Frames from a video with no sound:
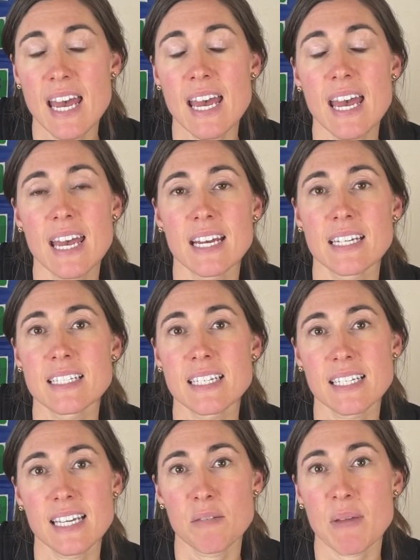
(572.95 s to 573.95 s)
and
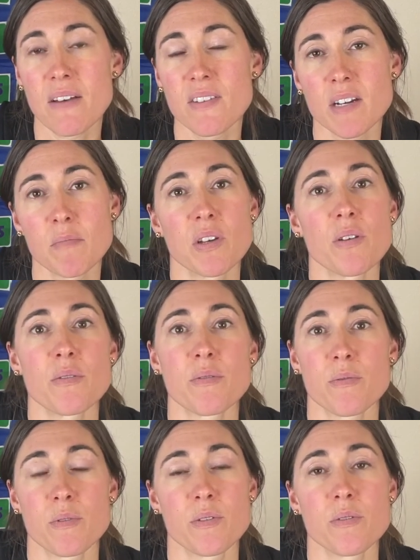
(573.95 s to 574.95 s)
keep having them go
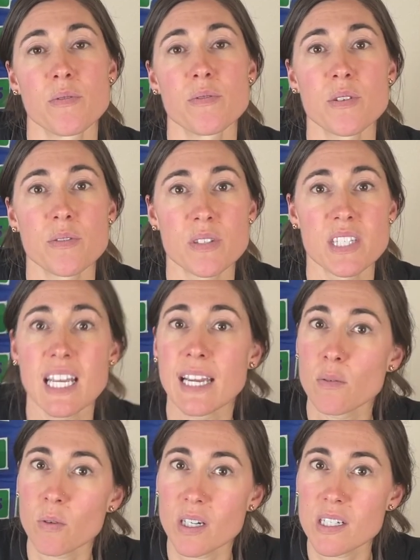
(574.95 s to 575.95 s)
through those sight
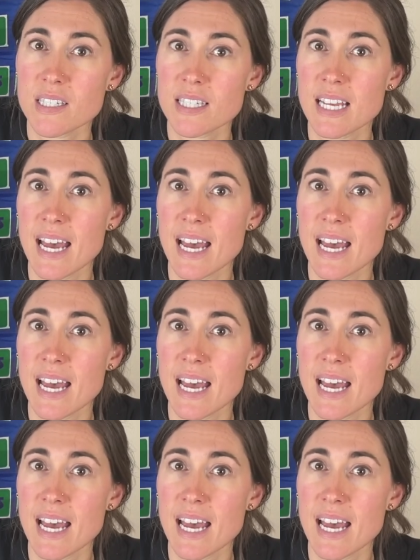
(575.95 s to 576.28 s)
words